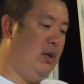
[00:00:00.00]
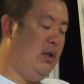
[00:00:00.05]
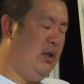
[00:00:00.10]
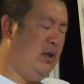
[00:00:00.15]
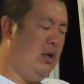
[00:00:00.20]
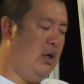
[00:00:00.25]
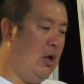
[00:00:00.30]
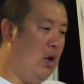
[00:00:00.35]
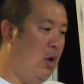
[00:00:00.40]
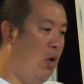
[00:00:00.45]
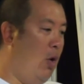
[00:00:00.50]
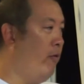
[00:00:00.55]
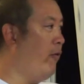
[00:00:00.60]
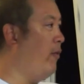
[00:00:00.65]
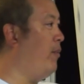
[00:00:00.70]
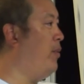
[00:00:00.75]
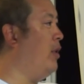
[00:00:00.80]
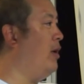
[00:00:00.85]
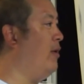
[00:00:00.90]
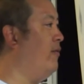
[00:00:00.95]
you know, over
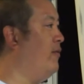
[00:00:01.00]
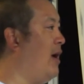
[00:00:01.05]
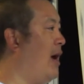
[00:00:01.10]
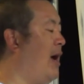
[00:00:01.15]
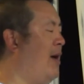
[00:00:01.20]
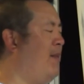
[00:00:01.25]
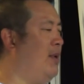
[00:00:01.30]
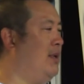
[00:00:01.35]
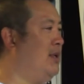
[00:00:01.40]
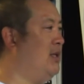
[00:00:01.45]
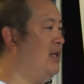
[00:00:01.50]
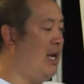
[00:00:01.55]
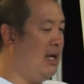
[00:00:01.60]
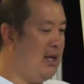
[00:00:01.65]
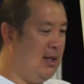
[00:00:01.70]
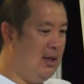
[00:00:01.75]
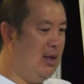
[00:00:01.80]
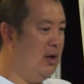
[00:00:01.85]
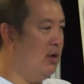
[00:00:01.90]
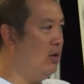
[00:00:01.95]
a period of time, it's
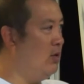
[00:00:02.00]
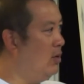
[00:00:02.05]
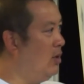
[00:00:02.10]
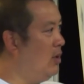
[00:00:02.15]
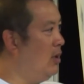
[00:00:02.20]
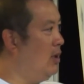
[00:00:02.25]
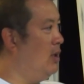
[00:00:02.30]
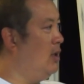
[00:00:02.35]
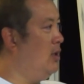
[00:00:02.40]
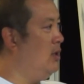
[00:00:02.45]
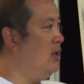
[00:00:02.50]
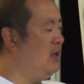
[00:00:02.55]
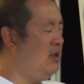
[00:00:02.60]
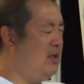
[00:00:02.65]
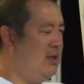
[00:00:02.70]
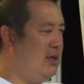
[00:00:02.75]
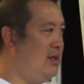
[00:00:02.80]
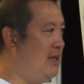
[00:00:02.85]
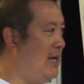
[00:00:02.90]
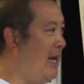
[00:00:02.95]
taking little
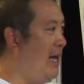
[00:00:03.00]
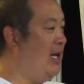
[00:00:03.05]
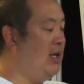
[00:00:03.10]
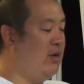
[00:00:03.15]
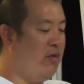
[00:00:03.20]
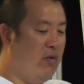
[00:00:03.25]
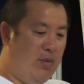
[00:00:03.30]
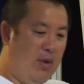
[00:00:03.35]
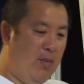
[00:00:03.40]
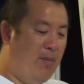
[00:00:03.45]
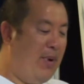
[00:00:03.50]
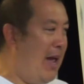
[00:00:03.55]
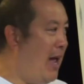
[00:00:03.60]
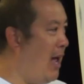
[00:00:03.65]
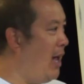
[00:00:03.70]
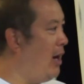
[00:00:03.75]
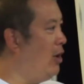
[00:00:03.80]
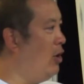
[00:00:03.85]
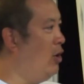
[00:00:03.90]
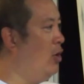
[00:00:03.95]
dings from the
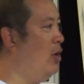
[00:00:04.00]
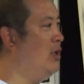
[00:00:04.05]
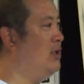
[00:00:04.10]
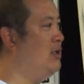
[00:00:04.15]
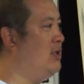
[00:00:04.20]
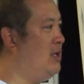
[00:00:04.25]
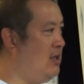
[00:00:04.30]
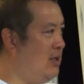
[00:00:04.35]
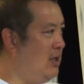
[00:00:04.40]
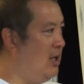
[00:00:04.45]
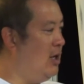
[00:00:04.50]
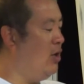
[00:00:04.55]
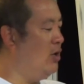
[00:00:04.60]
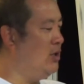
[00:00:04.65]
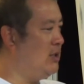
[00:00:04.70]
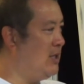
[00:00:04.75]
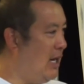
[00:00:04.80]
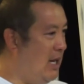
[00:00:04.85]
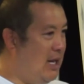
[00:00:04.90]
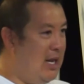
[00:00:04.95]
paddle, it's, you know,
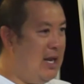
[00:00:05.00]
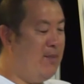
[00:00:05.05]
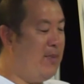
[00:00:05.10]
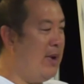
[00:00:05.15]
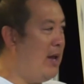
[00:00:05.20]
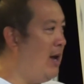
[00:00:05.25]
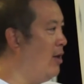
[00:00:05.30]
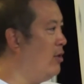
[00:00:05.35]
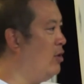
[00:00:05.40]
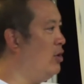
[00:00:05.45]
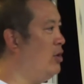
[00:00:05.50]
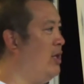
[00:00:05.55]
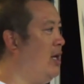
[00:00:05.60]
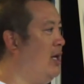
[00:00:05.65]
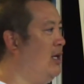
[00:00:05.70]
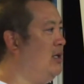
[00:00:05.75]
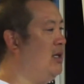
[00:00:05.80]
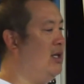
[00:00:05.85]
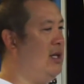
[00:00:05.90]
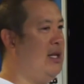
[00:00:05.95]
it's getting hit by other
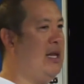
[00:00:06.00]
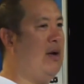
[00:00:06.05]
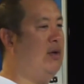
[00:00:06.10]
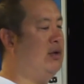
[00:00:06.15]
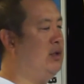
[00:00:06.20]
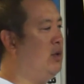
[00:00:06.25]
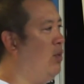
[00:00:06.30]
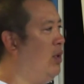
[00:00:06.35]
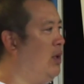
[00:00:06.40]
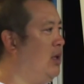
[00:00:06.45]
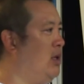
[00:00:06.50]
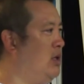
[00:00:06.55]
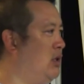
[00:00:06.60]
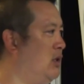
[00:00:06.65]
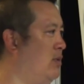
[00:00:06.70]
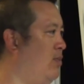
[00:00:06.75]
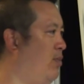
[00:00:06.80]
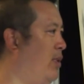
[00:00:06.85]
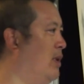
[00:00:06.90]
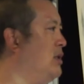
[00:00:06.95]
things, and that was the one that
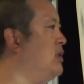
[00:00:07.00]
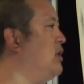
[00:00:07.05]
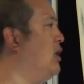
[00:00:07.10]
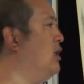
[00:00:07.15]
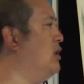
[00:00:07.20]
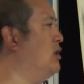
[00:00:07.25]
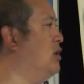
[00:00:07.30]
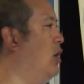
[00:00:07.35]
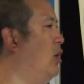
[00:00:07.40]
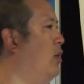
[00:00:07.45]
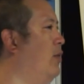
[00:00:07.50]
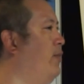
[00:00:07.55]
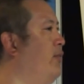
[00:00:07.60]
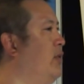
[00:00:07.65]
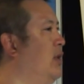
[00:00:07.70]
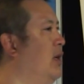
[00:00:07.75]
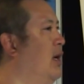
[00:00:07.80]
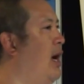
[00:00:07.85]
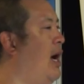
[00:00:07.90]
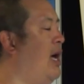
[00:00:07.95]
just busted it. So
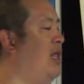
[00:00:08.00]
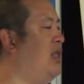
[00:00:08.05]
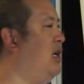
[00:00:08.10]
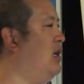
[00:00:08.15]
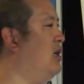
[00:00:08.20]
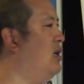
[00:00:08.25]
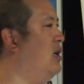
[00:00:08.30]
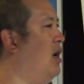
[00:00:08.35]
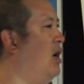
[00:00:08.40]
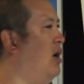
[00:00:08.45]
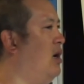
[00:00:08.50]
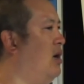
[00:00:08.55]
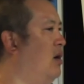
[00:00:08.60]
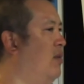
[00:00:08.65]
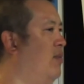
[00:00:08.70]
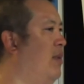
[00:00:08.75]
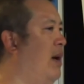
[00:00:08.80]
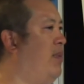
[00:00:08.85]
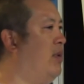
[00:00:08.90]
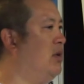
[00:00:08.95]
I think, I don't
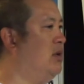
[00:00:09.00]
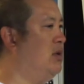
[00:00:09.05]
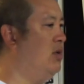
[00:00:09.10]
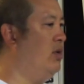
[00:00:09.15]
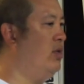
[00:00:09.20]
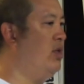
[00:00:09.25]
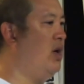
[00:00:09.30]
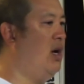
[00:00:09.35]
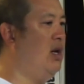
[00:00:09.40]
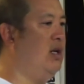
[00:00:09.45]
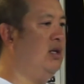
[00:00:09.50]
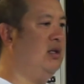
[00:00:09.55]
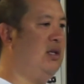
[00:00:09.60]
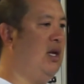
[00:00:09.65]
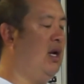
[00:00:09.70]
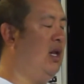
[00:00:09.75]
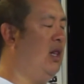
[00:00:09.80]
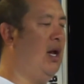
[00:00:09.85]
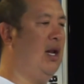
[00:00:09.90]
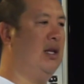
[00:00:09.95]
know, my personal thought is
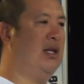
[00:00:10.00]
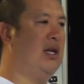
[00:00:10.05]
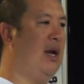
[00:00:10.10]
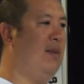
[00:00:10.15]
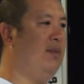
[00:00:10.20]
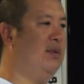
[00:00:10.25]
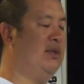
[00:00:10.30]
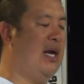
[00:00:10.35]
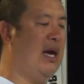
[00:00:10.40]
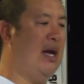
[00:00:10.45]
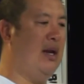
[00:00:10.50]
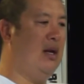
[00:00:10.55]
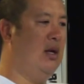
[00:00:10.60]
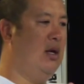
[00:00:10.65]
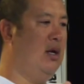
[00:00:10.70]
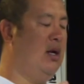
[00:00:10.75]
that a lot of times that